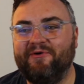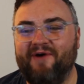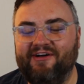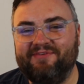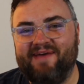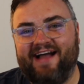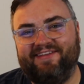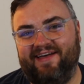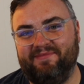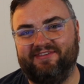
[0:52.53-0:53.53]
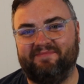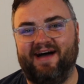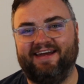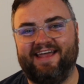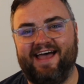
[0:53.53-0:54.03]
Welcome back to That Music
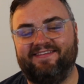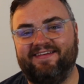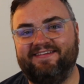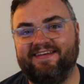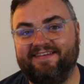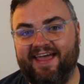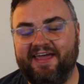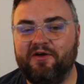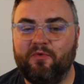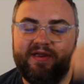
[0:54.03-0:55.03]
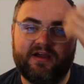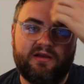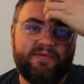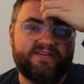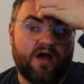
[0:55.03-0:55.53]
Podcast. Today, we are
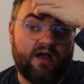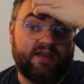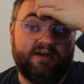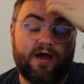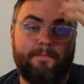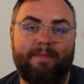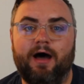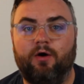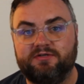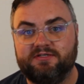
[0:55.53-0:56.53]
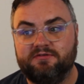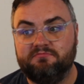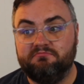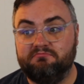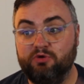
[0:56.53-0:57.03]
going to be talking about
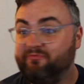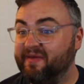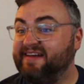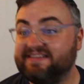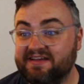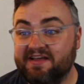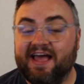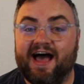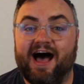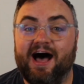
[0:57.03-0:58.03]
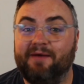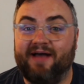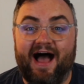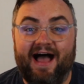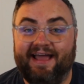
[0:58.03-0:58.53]
movement.
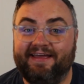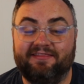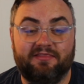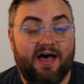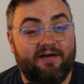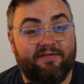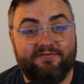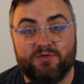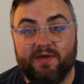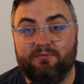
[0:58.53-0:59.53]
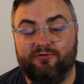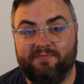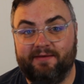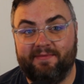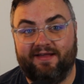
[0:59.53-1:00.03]
I love doing
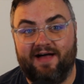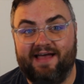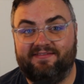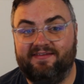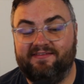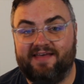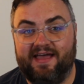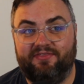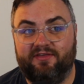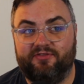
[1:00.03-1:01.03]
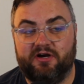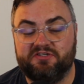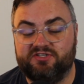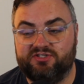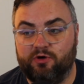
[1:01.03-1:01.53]
movement in my classes. I think there are
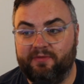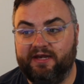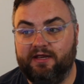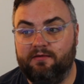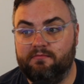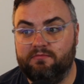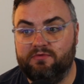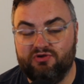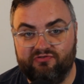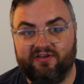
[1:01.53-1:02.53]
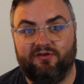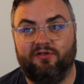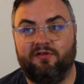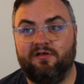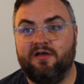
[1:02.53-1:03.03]
so many
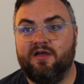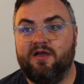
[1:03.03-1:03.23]
musical